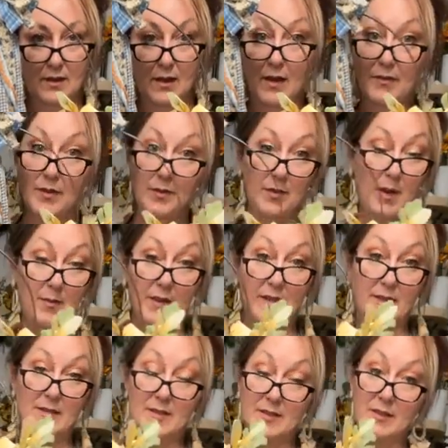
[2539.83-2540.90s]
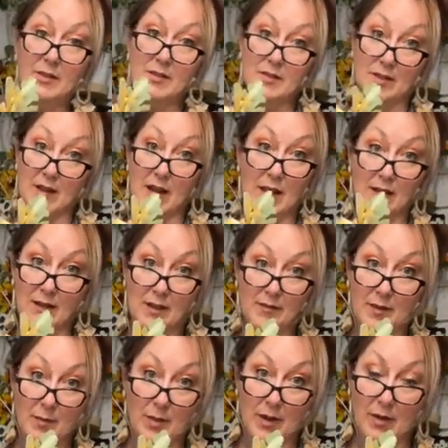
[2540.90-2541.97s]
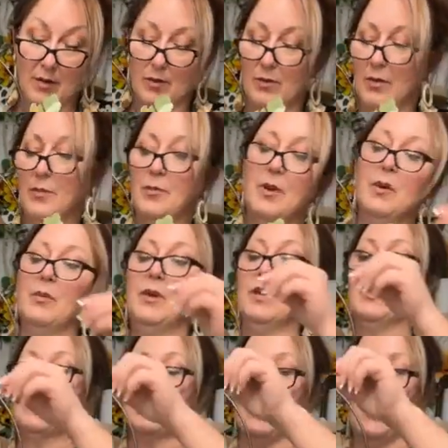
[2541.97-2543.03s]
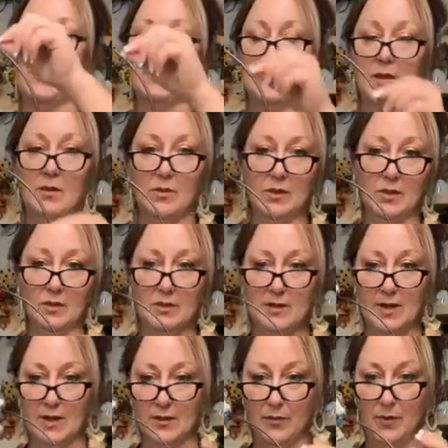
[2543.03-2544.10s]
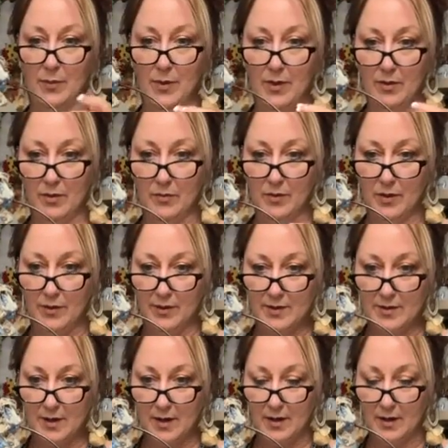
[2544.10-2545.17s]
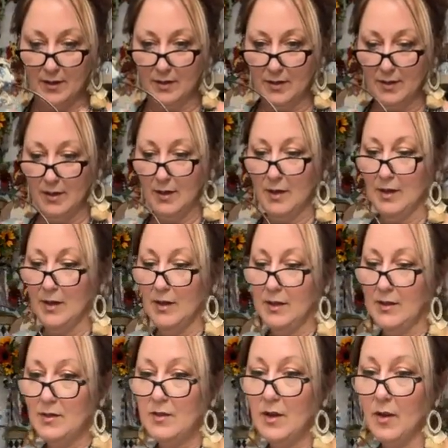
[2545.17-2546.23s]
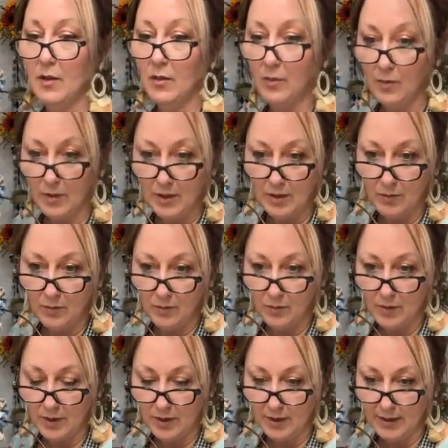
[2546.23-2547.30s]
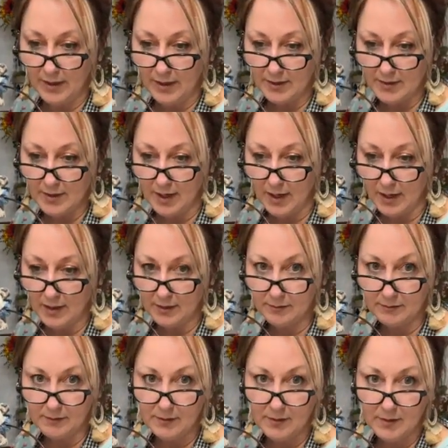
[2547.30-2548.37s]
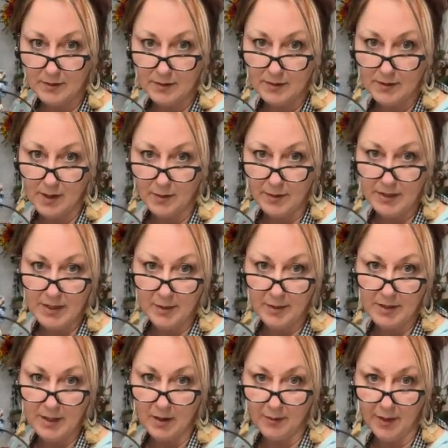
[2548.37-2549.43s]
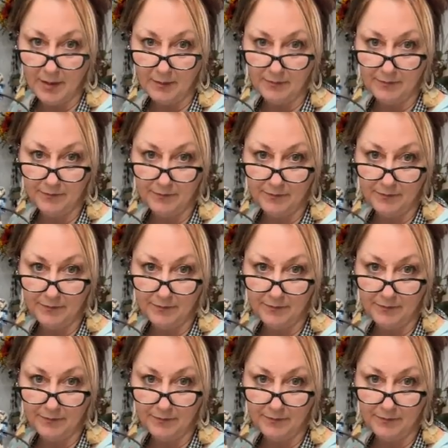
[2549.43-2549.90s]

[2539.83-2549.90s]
I mean, it's seriously, I love the bow, but we could try seeing what it looks like if we put it over on the side. So what do you ladies think? Tell me, tell me, tell me.